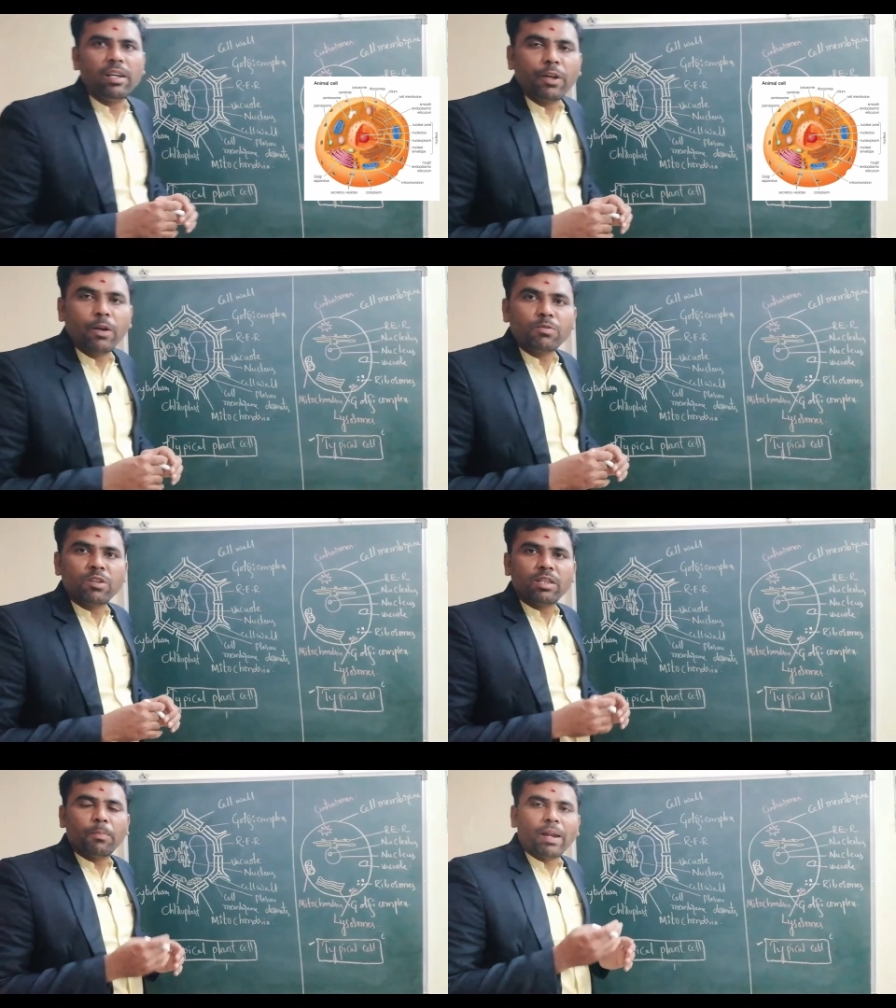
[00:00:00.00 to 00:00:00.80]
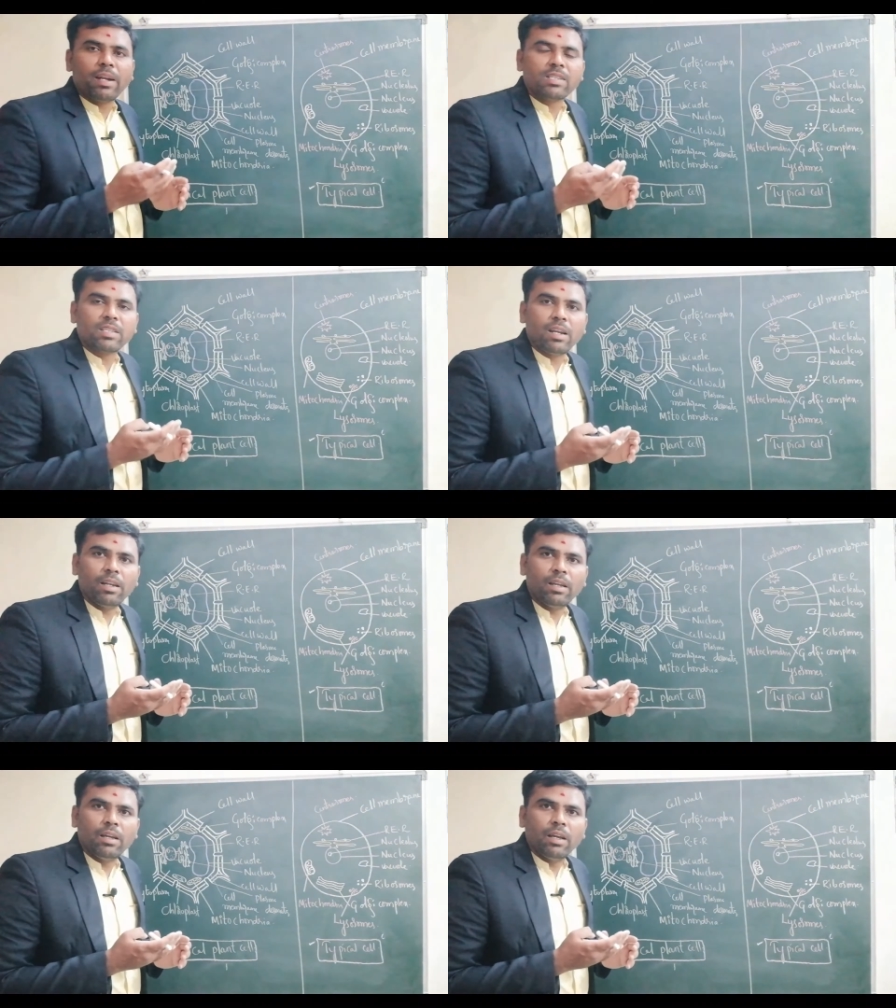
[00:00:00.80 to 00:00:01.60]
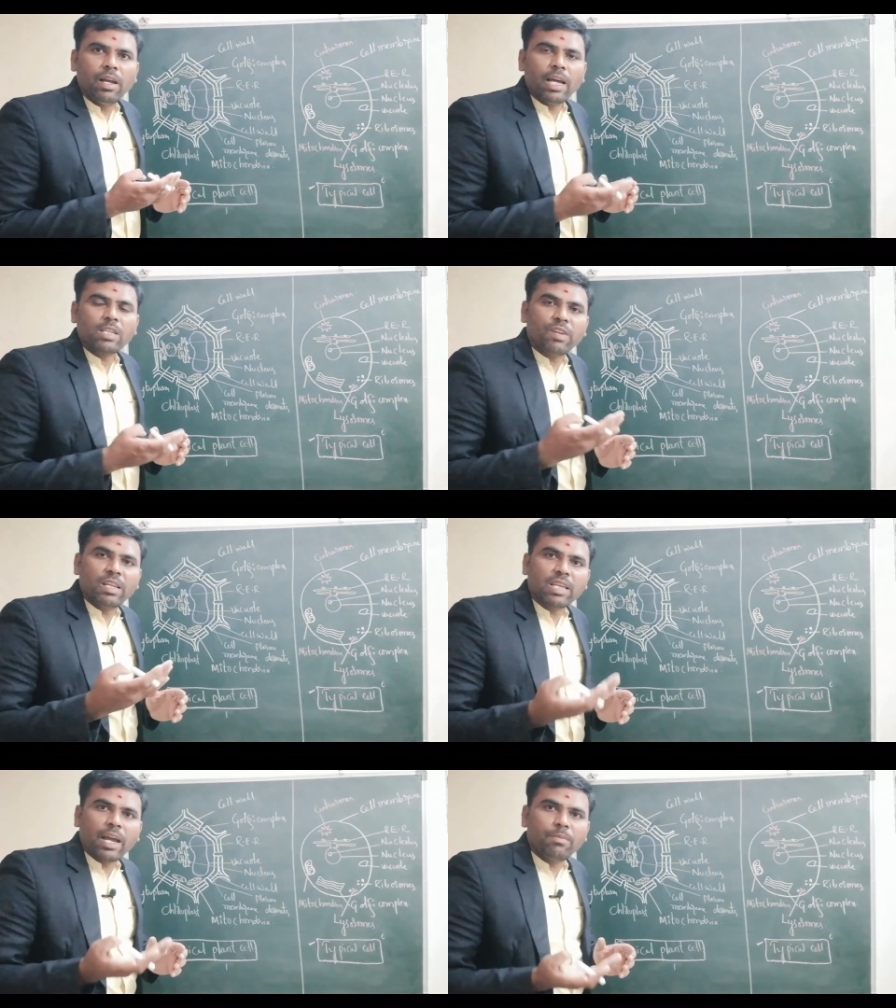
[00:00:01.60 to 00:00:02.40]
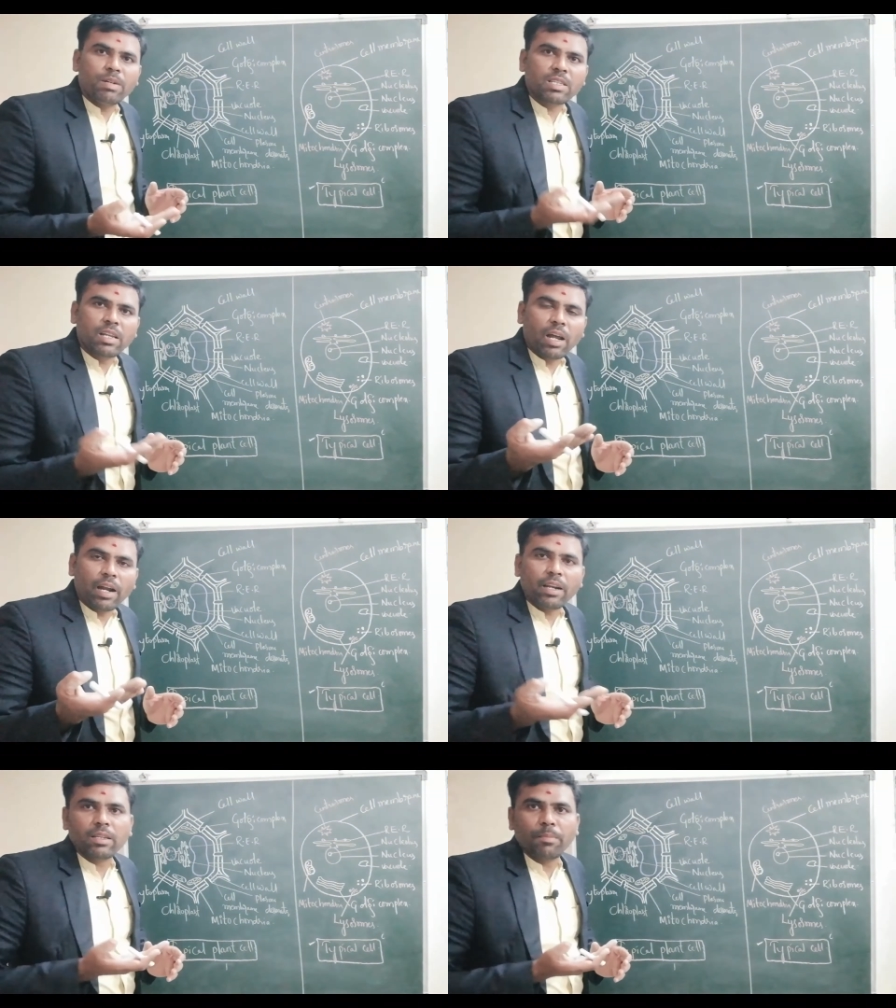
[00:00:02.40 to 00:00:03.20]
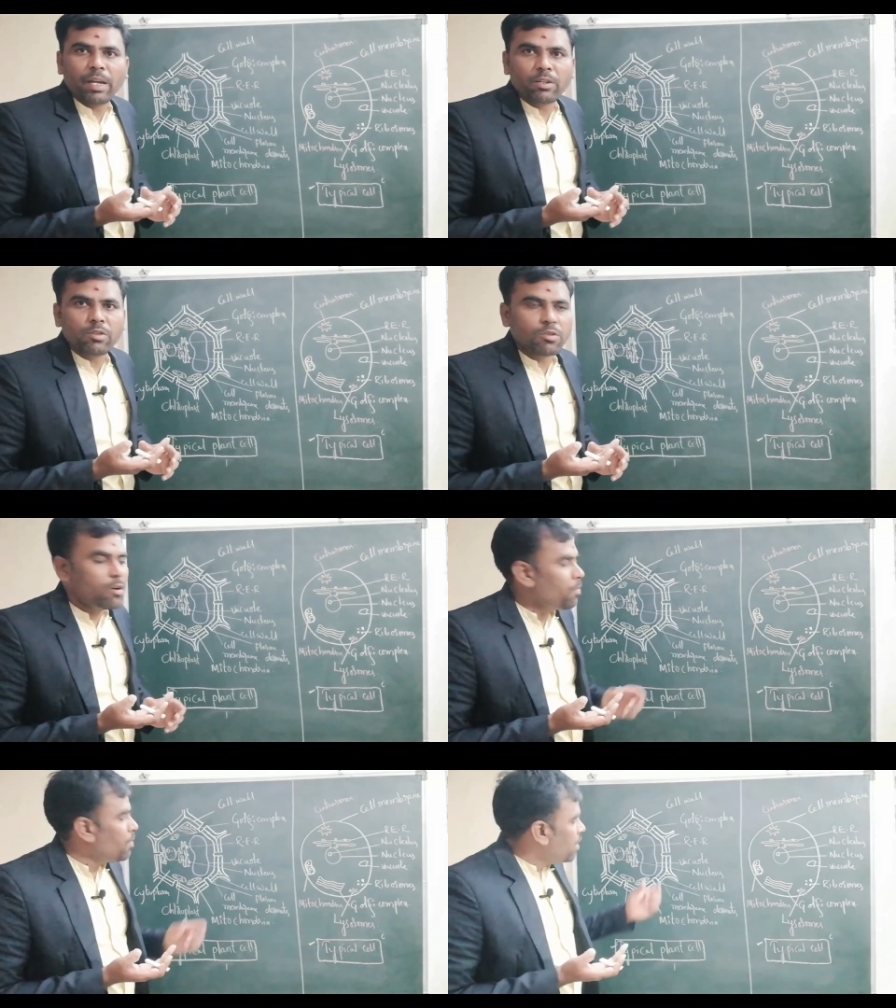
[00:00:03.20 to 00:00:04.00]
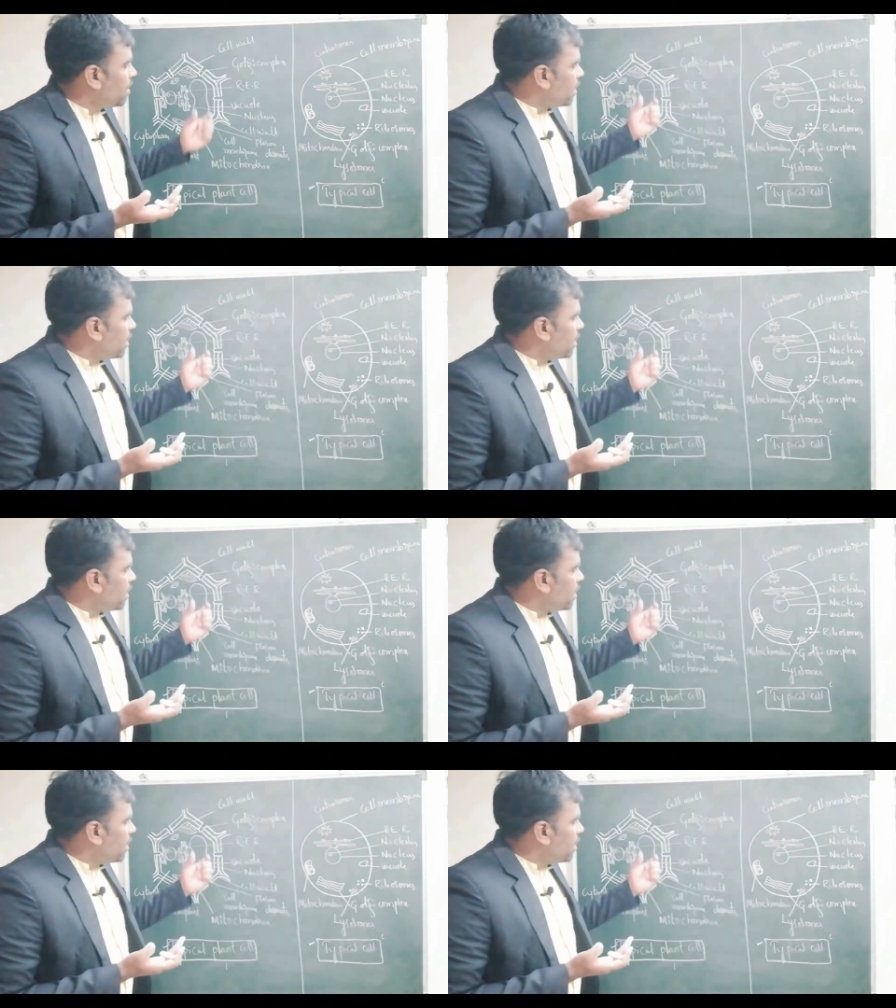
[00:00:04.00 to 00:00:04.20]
If you observe the plant cell as well as animal cell under the microscope,